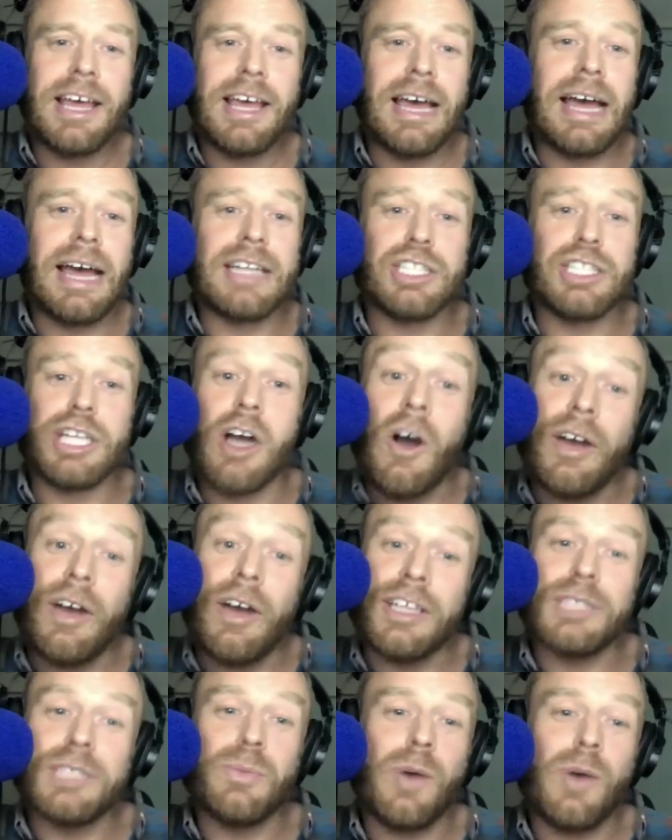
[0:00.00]
and she
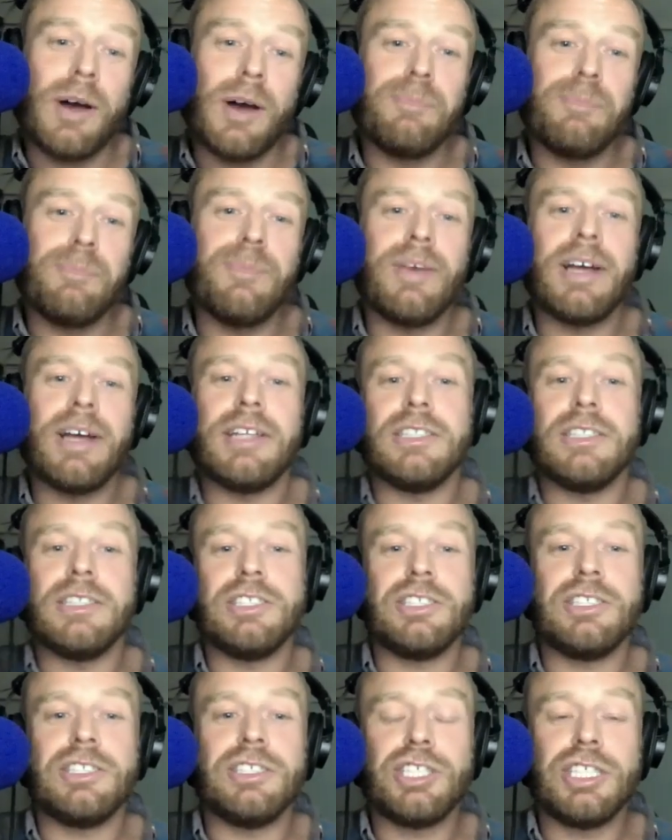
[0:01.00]
hires one, and
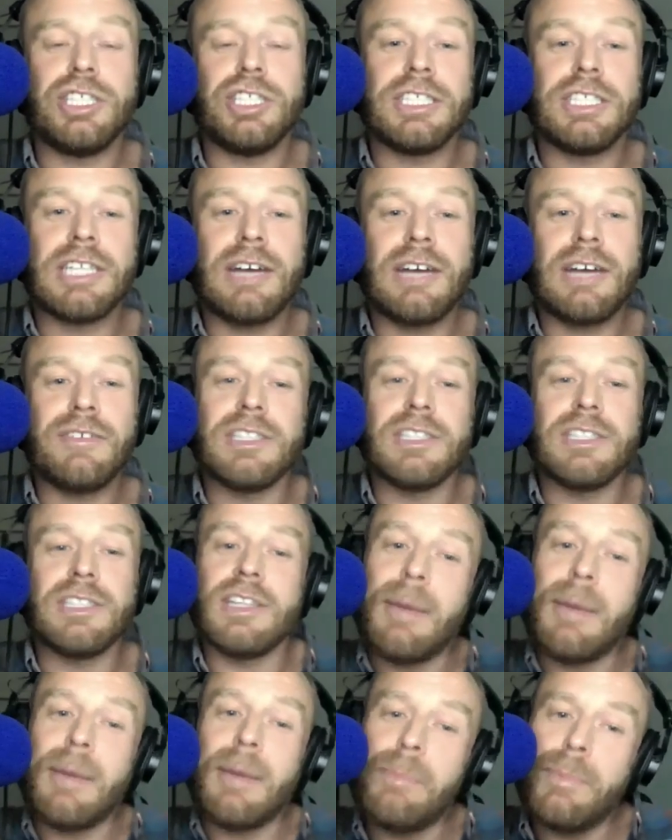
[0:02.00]
she discovers
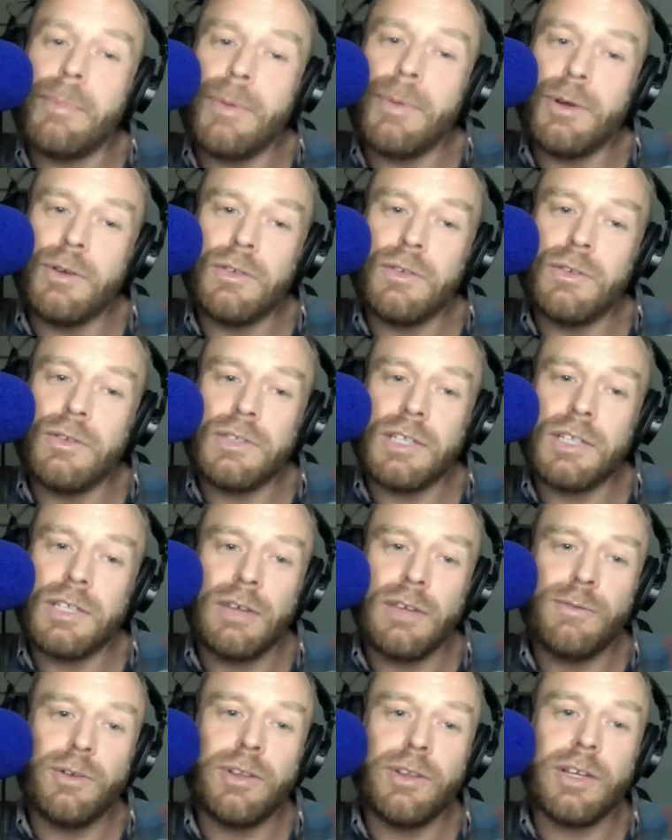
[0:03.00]
that moves
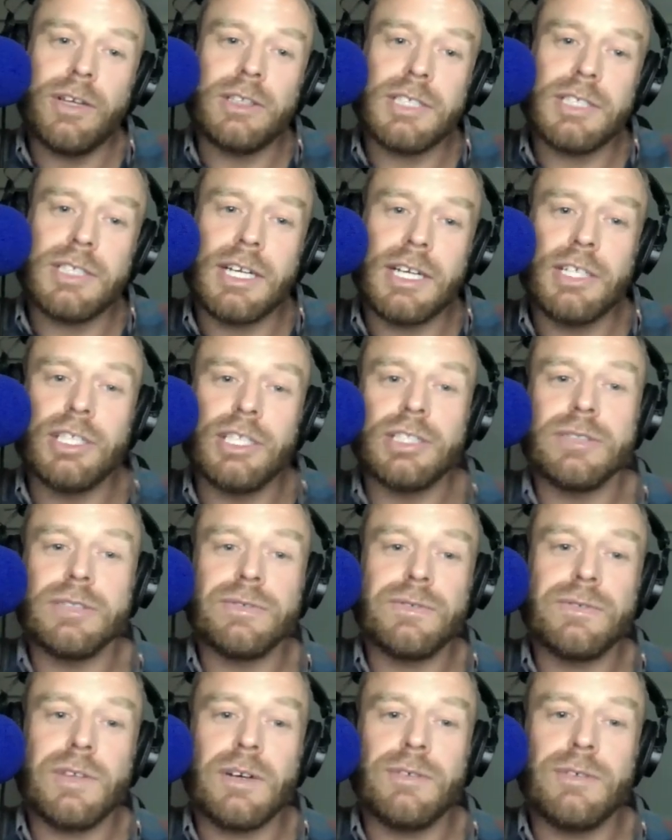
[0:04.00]
her through those stages
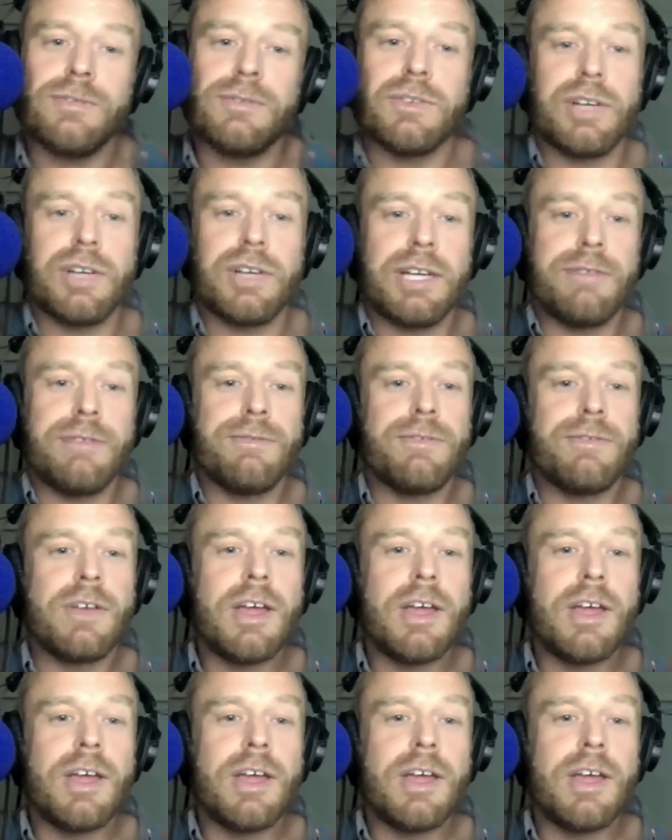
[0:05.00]
of grief.